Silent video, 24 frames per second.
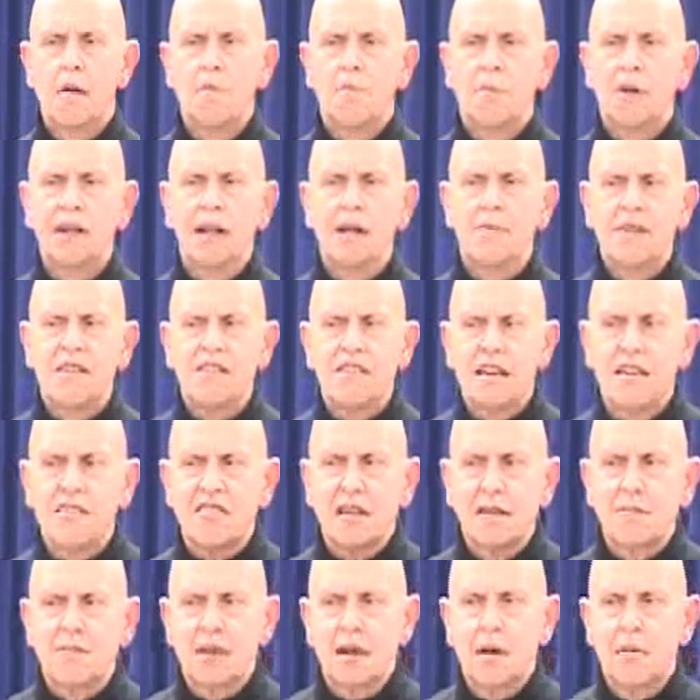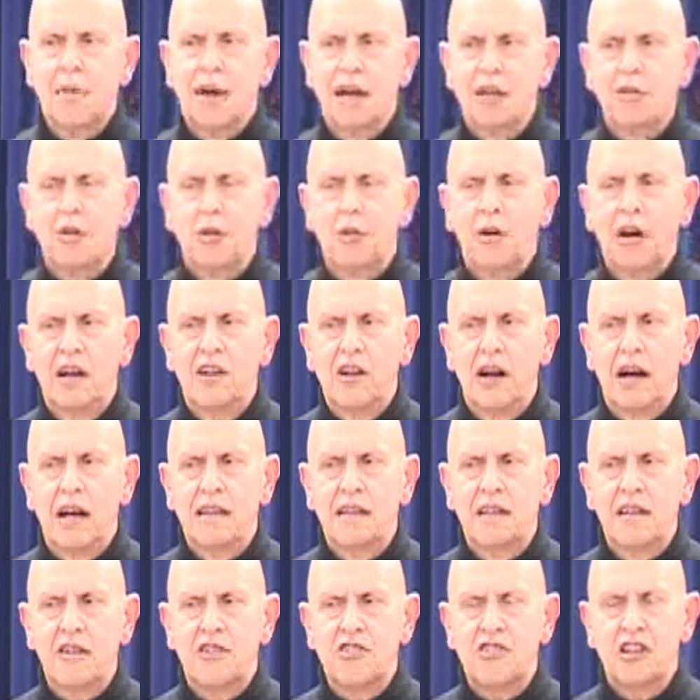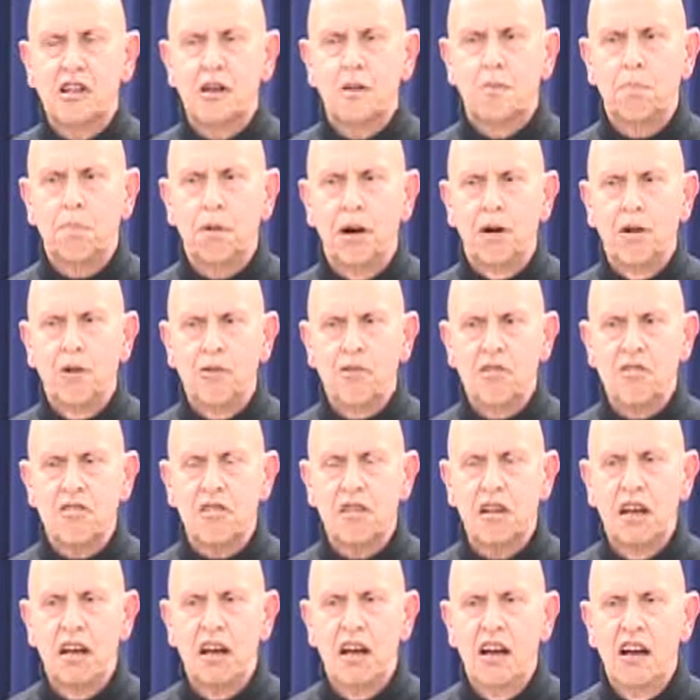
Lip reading: But let me say something about the way I think she composed.